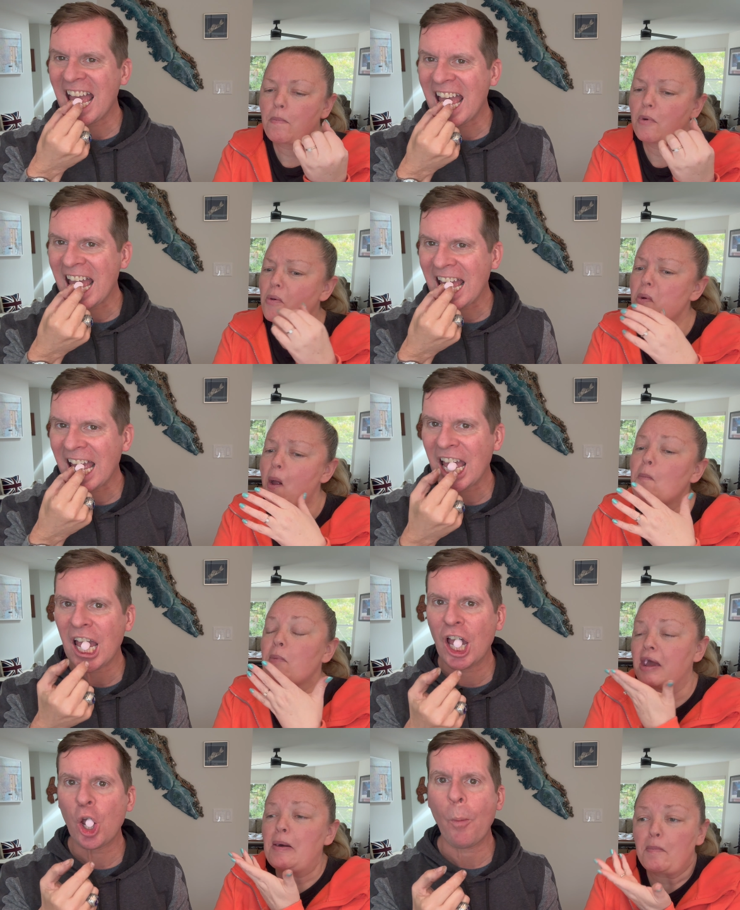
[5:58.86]
Speaker 1: Oh,
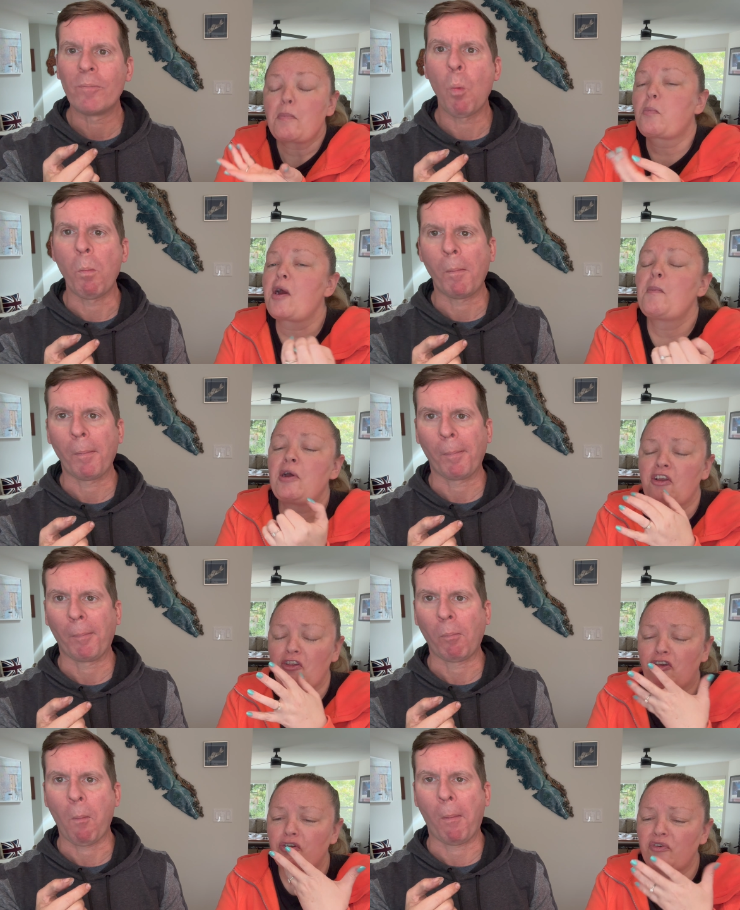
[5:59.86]
yeah. Pretty much as
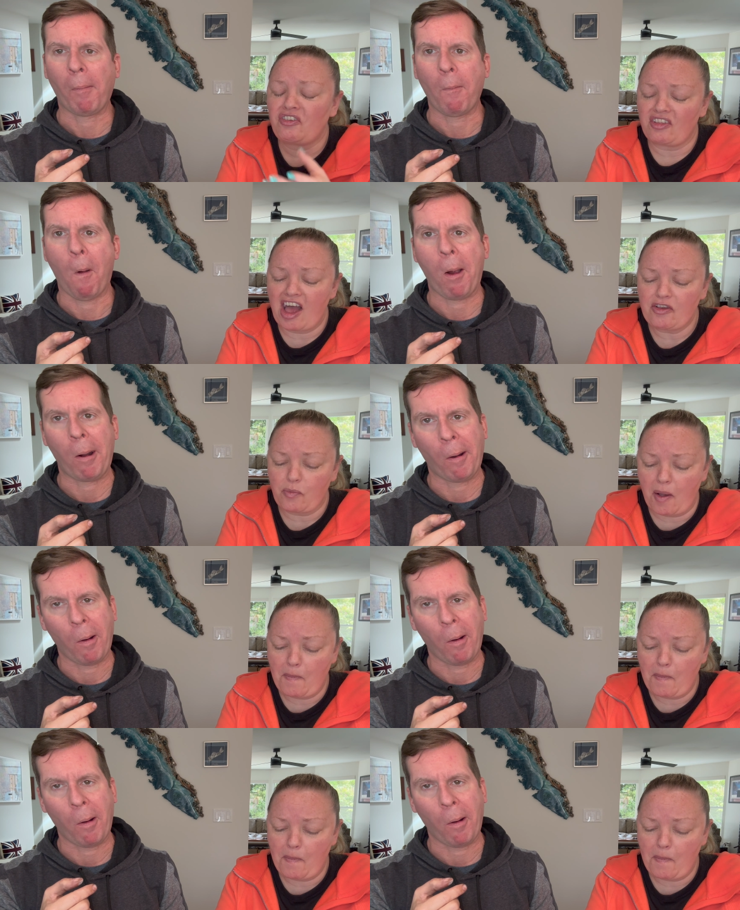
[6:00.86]
chewy as the last one.